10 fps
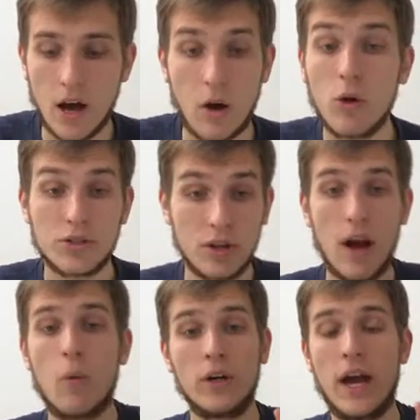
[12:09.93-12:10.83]
Also,
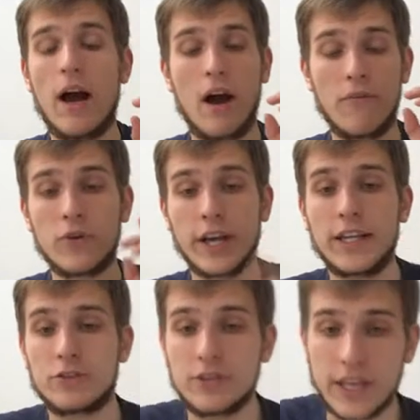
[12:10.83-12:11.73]
I
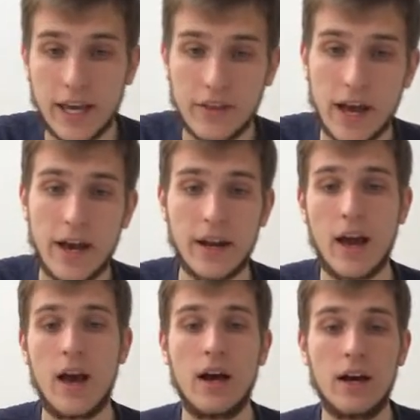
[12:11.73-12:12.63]
forget to say
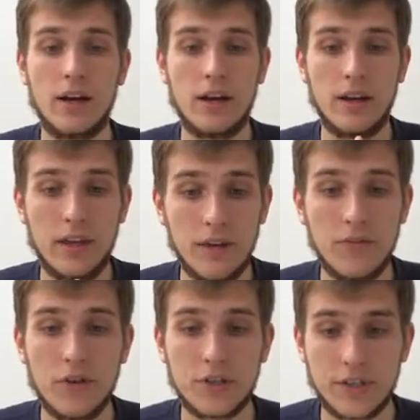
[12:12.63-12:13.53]
that
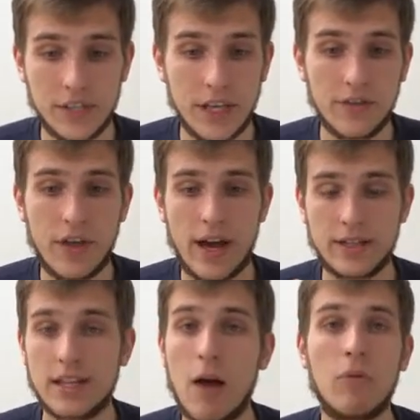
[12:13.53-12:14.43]
if you see
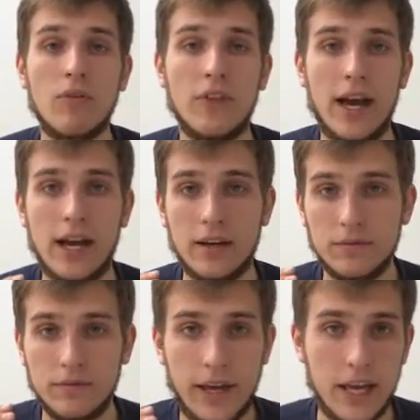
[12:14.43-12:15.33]
that some of the
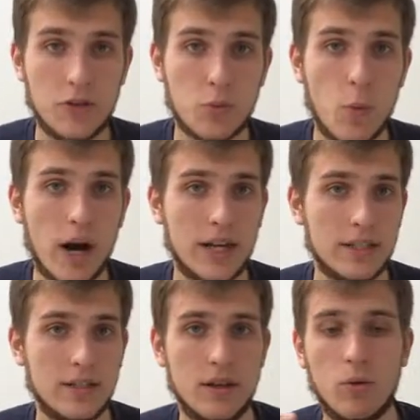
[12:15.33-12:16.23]

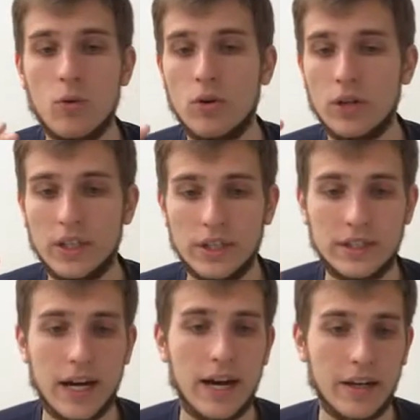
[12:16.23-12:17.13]
H1s or
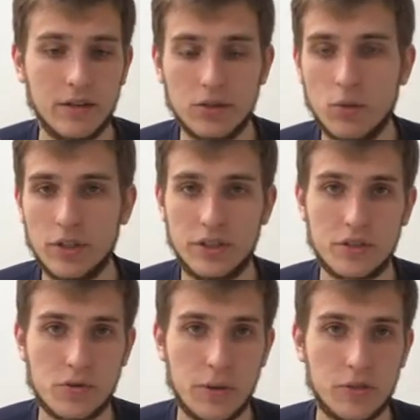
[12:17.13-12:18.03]
titles or
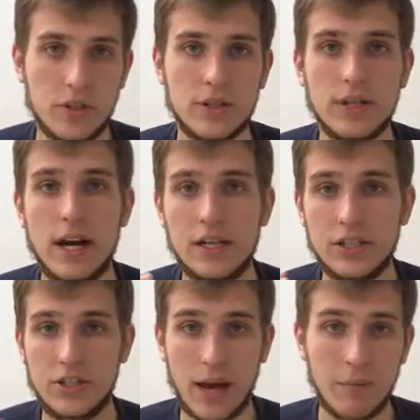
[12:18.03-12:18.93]
descriptions
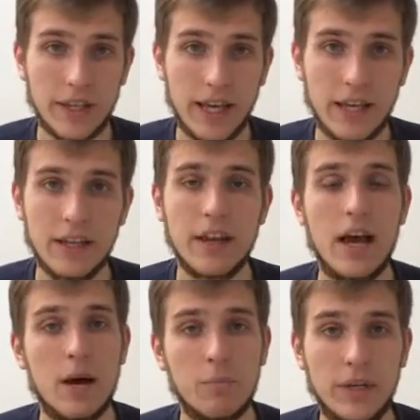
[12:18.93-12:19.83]
are duplicated,
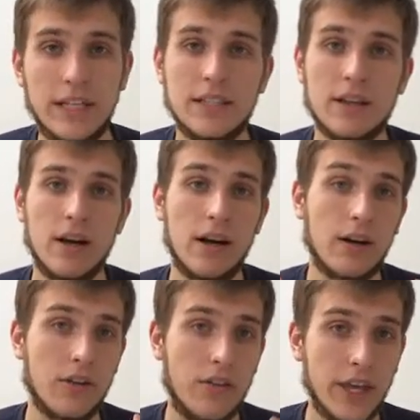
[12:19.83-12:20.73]
please
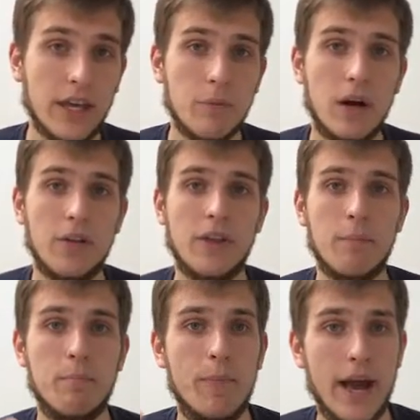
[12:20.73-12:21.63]
think about
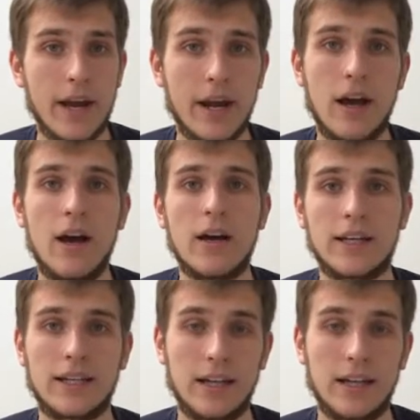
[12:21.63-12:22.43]
the beta